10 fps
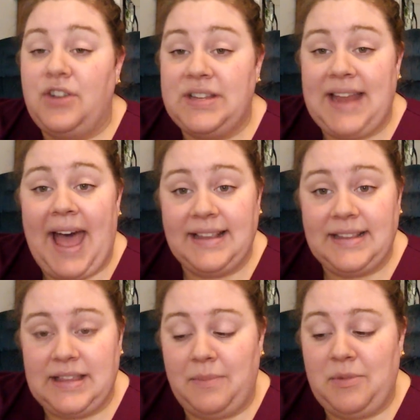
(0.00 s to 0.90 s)
just
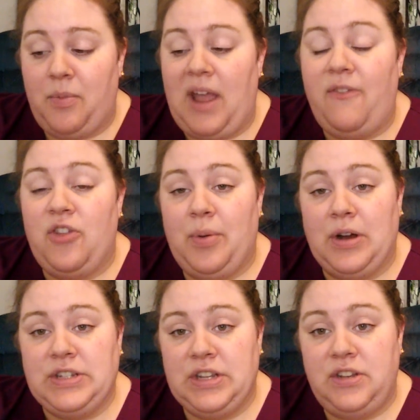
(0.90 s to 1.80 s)
ask them to pray for the
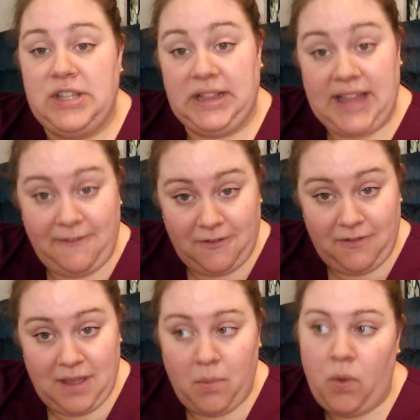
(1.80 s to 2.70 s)
person to the left
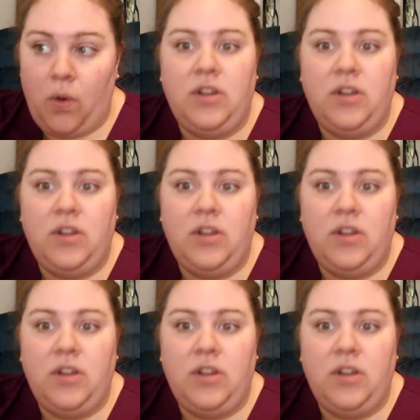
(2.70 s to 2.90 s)
of them,